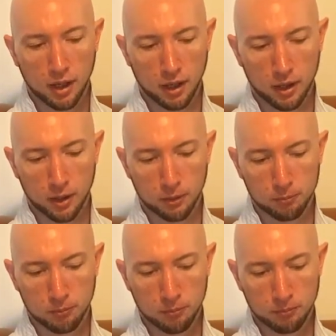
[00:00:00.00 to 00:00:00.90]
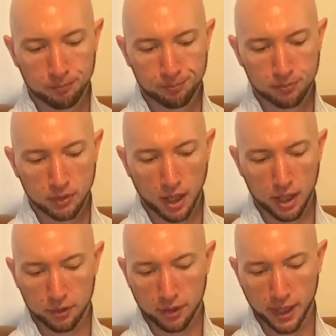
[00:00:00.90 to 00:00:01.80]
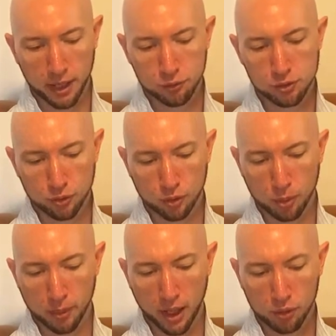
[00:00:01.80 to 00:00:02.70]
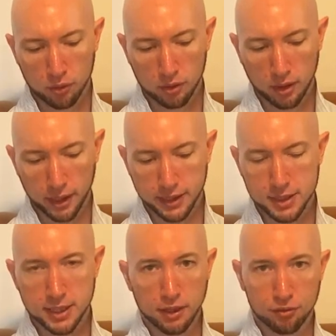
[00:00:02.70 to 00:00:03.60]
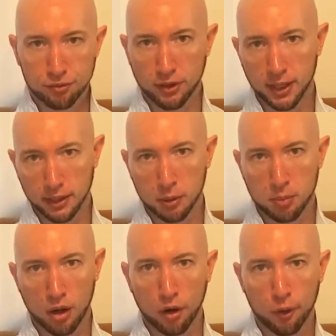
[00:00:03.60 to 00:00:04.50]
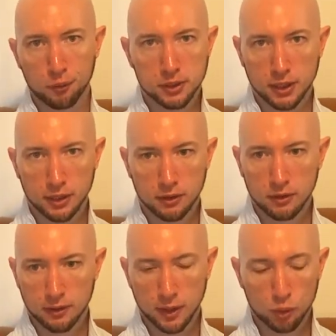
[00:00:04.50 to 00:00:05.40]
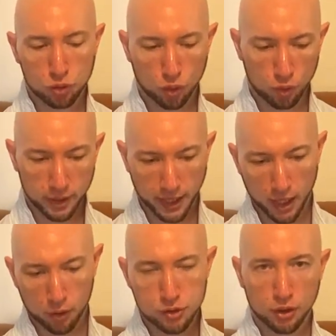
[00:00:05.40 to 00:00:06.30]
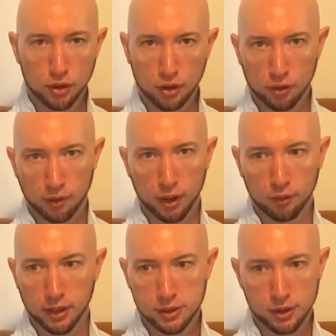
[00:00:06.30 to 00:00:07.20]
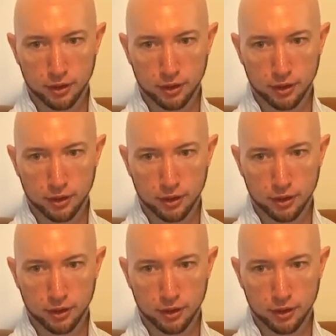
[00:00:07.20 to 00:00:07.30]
And the council come out, and instead of filling the potholes in, they'll draw a yellow circle around it so